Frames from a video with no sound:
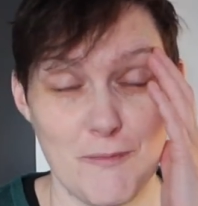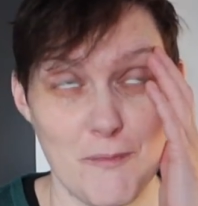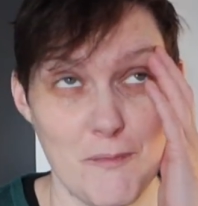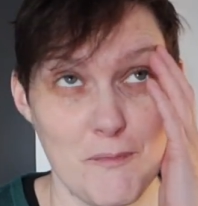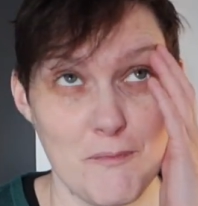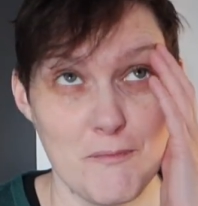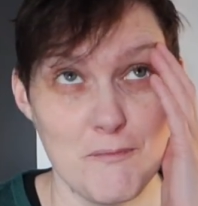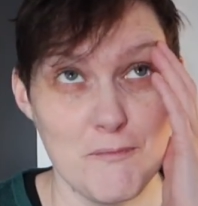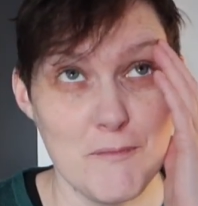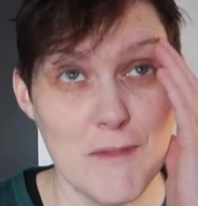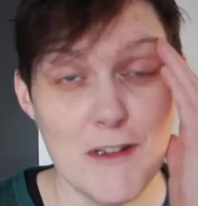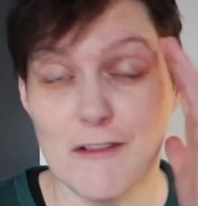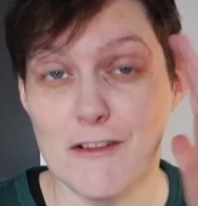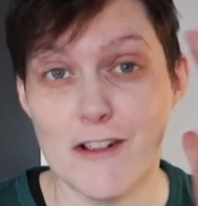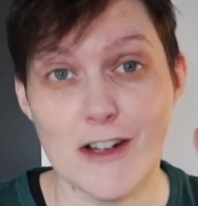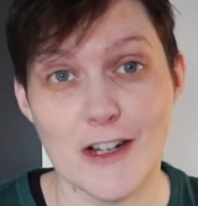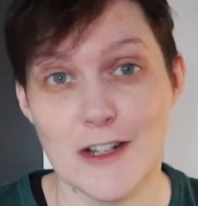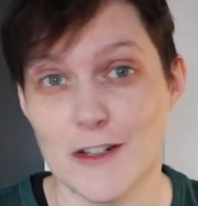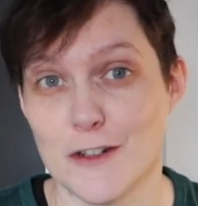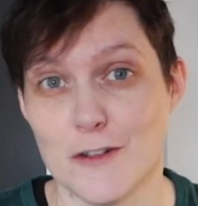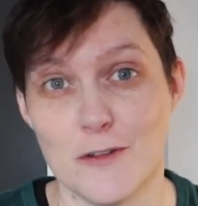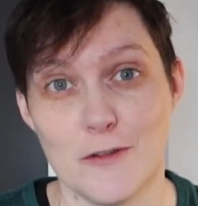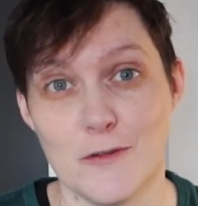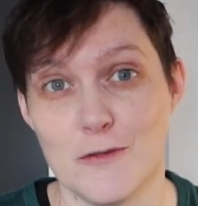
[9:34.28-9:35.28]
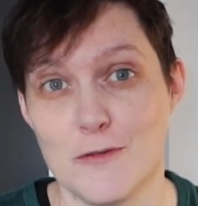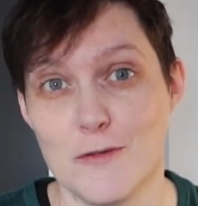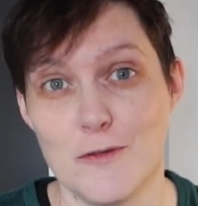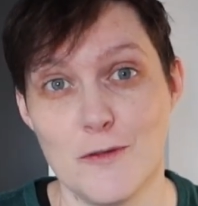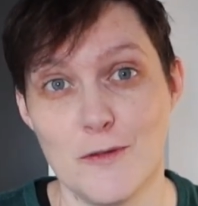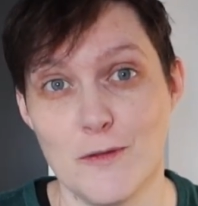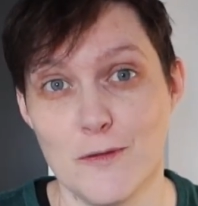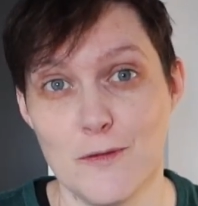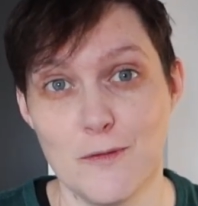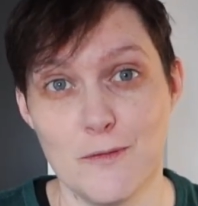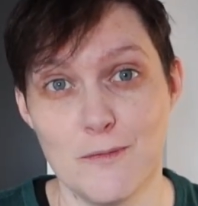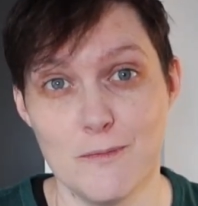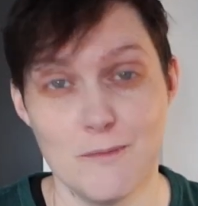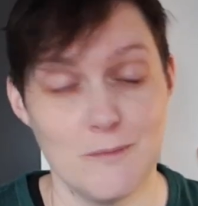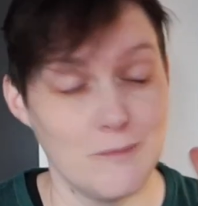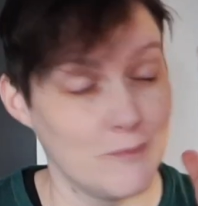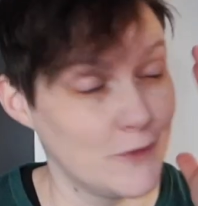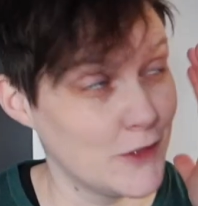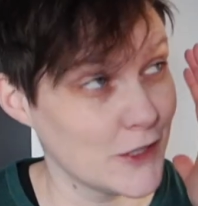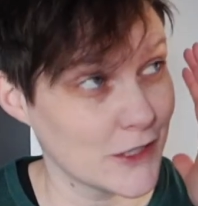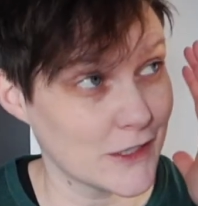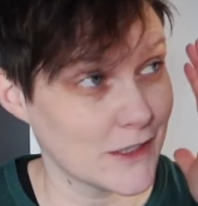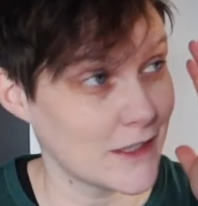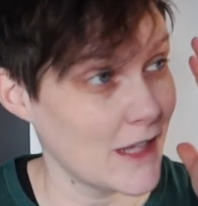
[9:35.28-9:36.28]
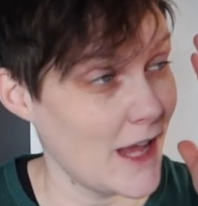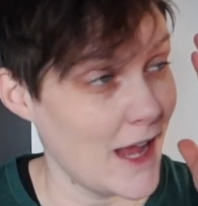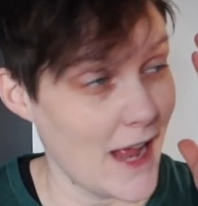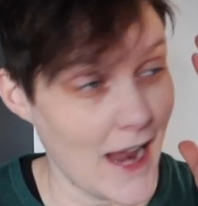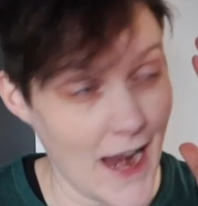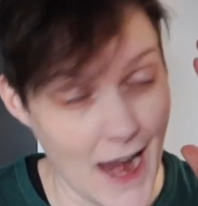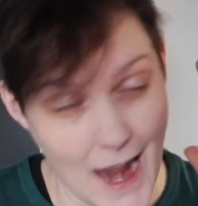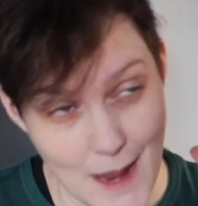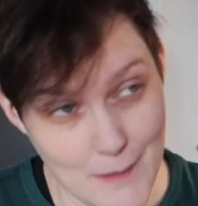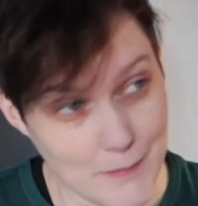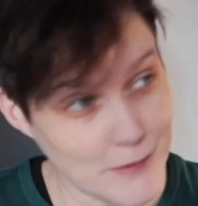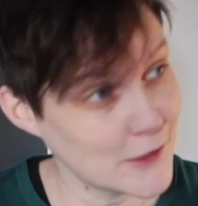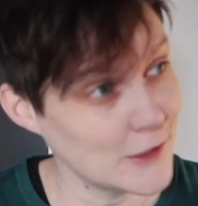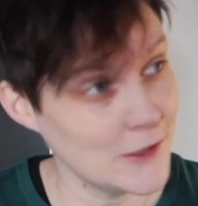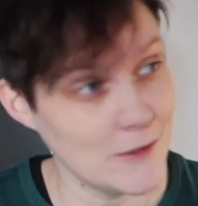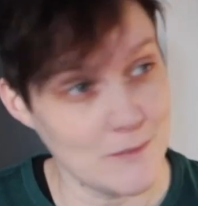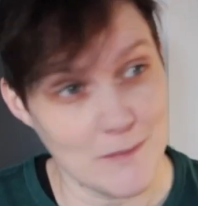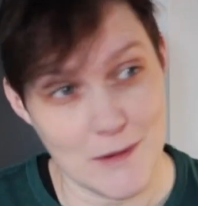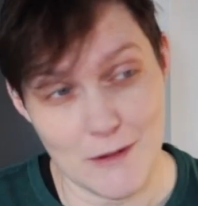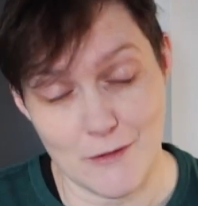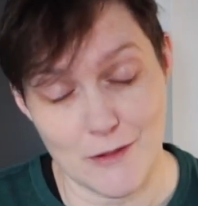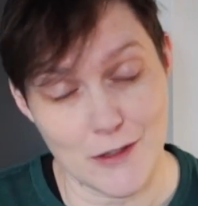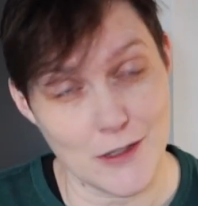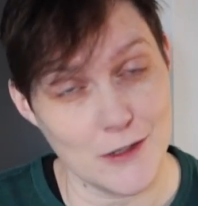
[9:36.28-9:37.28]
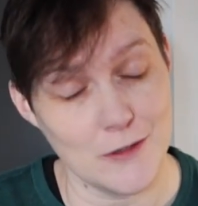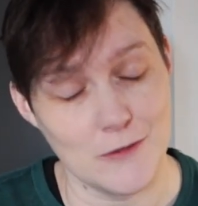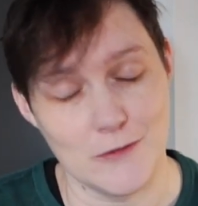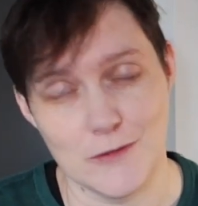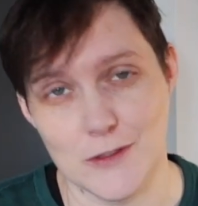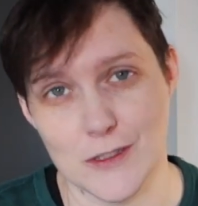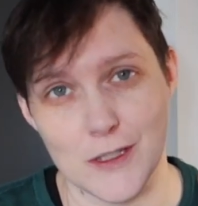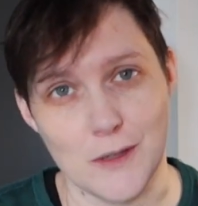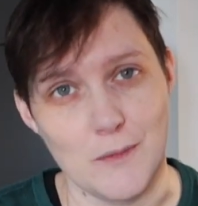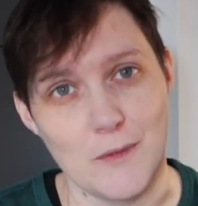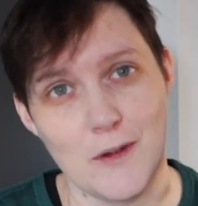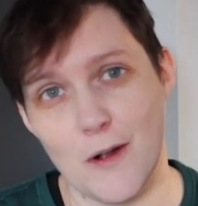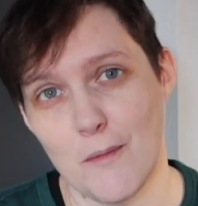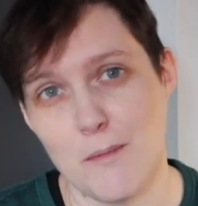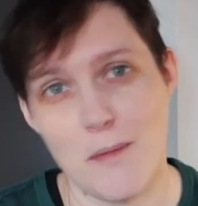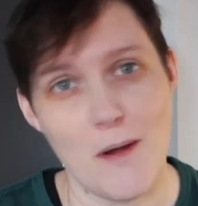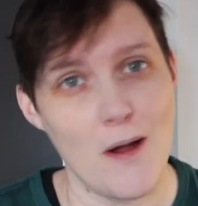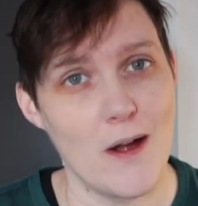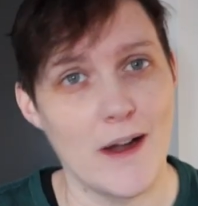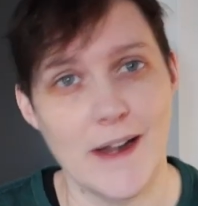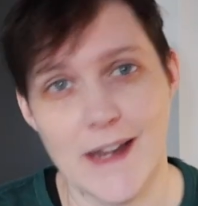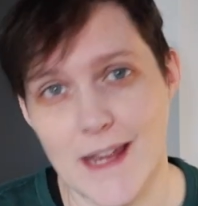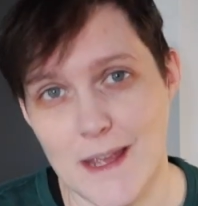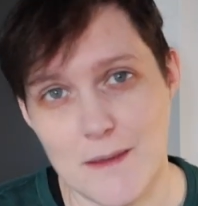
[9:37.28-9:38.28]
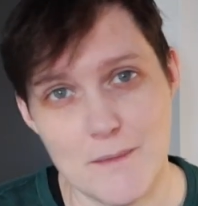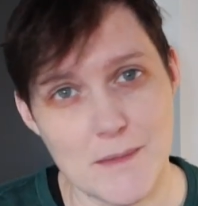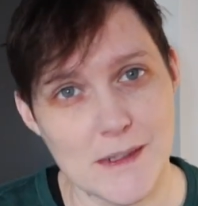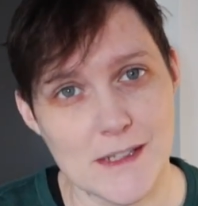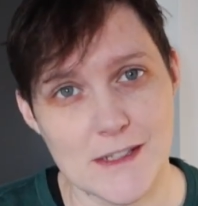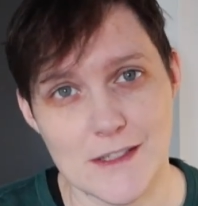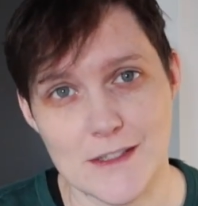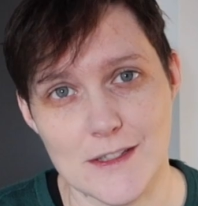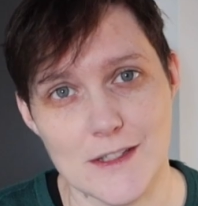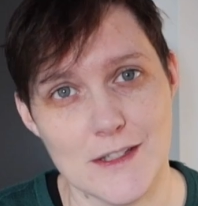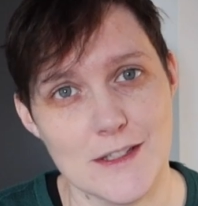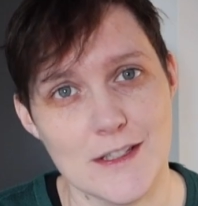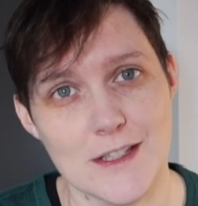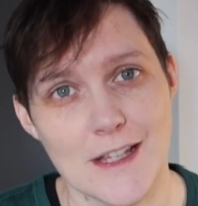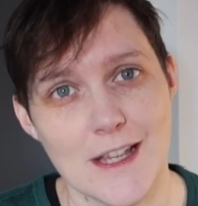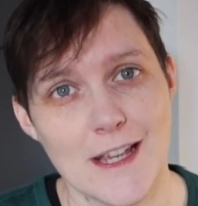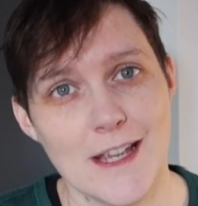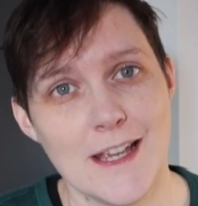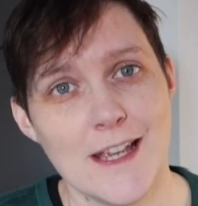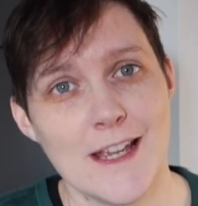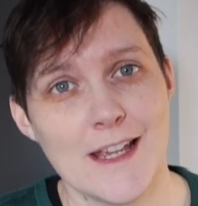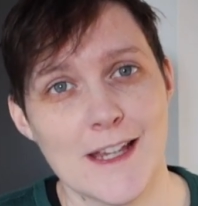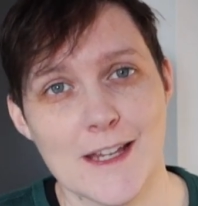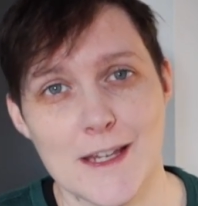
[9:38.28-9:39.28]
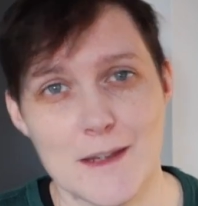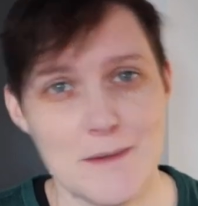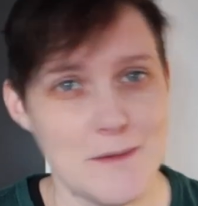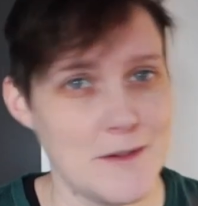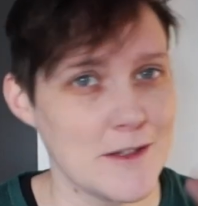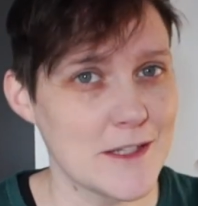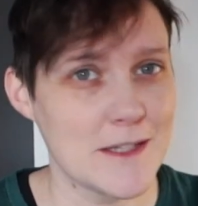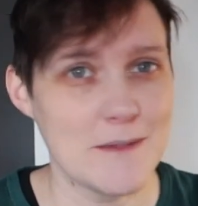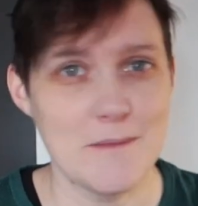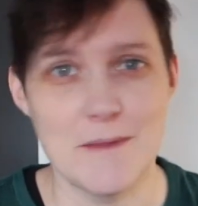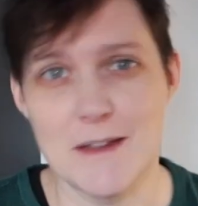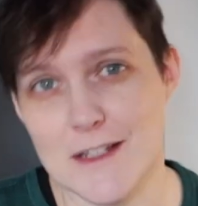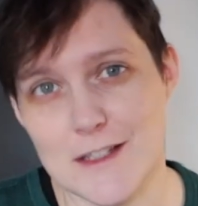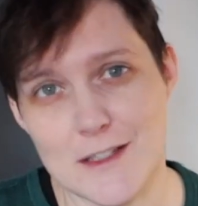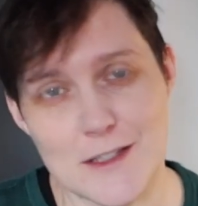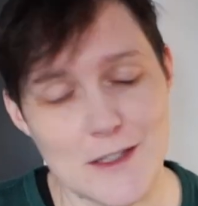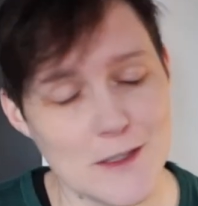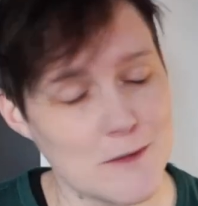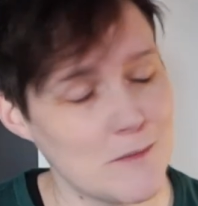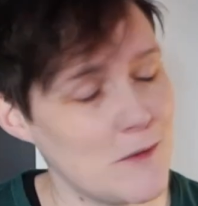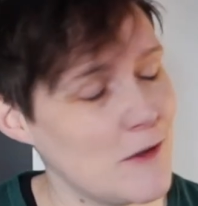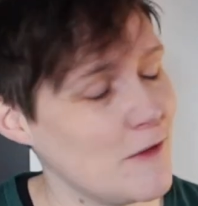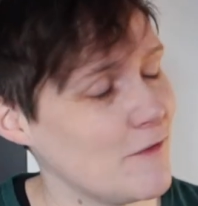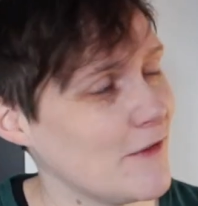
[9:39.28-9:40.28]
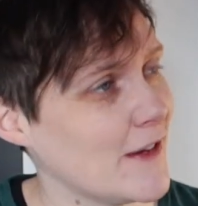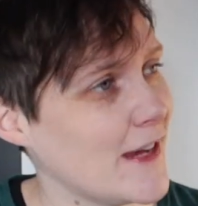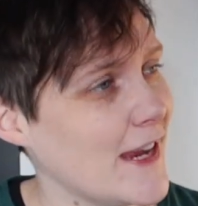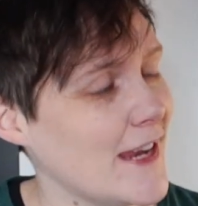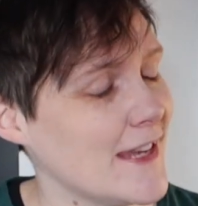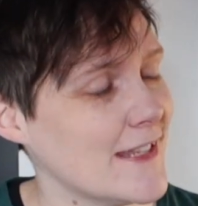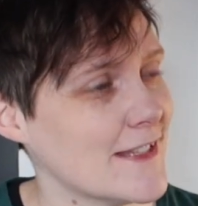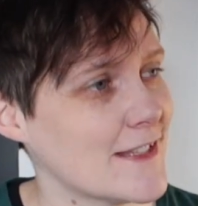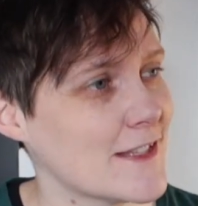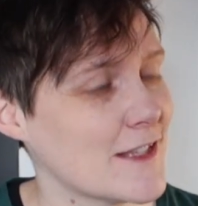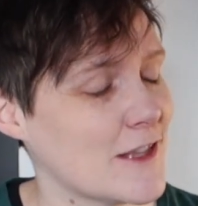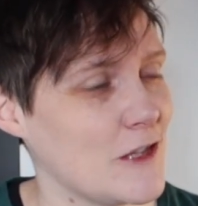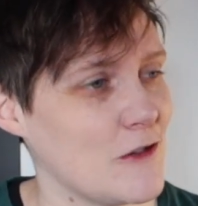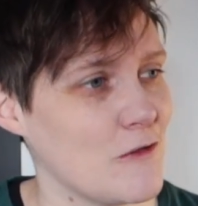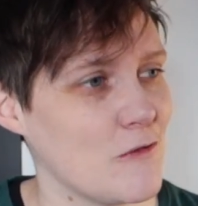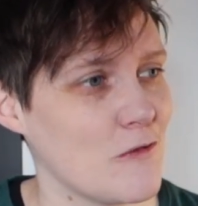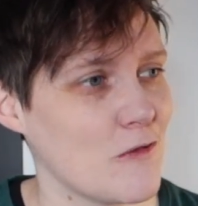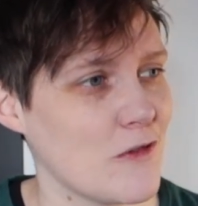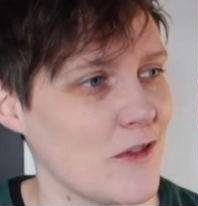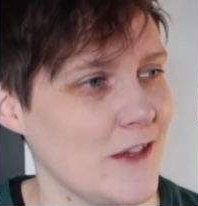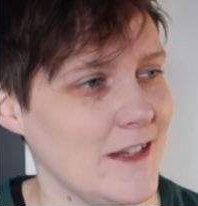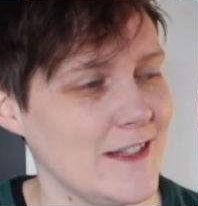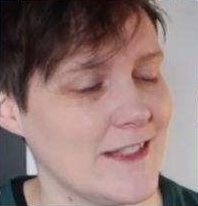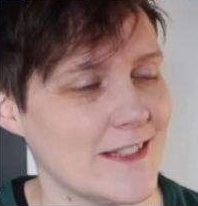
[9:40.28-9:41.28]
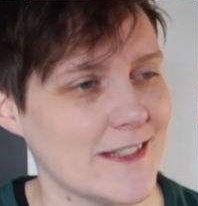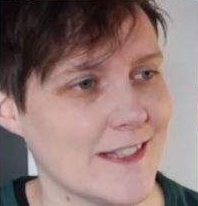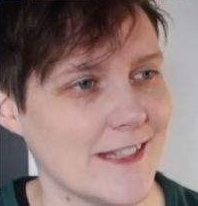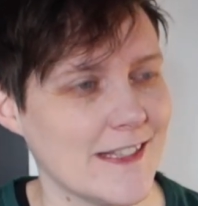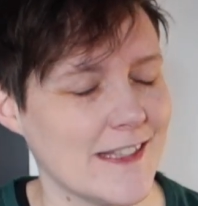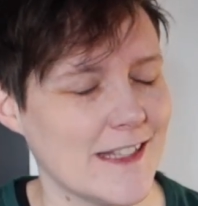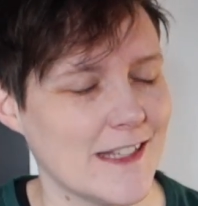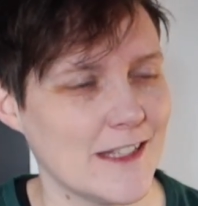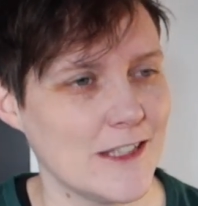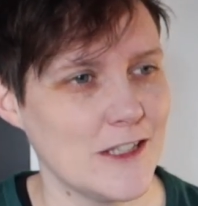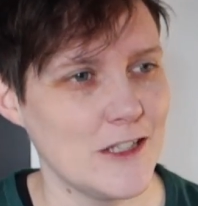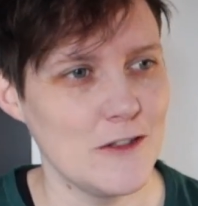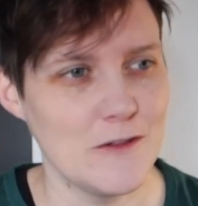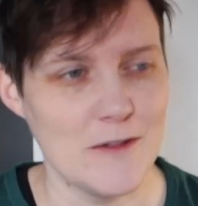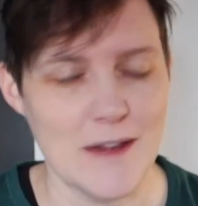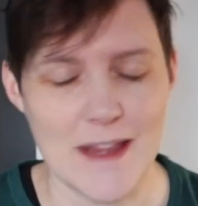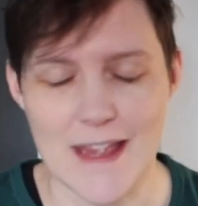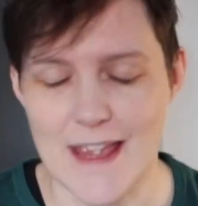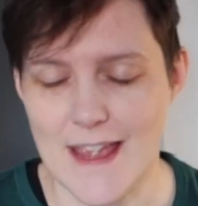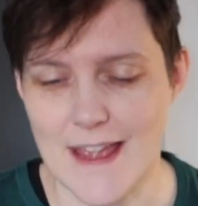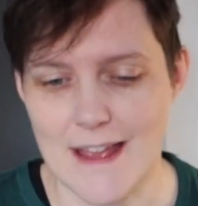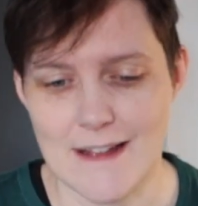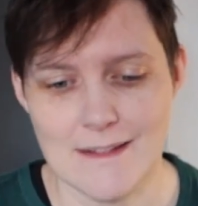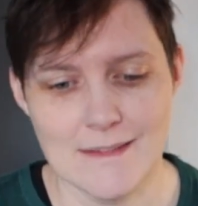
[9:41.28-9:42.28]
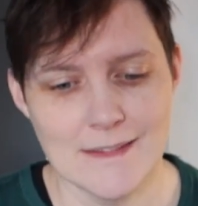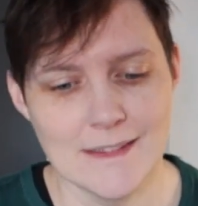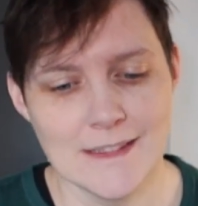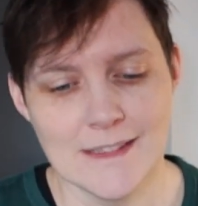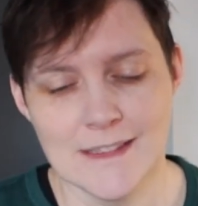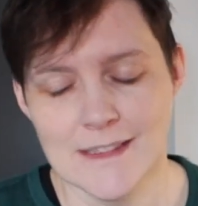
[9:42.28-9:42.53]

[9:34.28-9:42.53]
Miracle, just absolute miracle. So we've got pioneer ministers, community ministers moving into the northeast in the new year.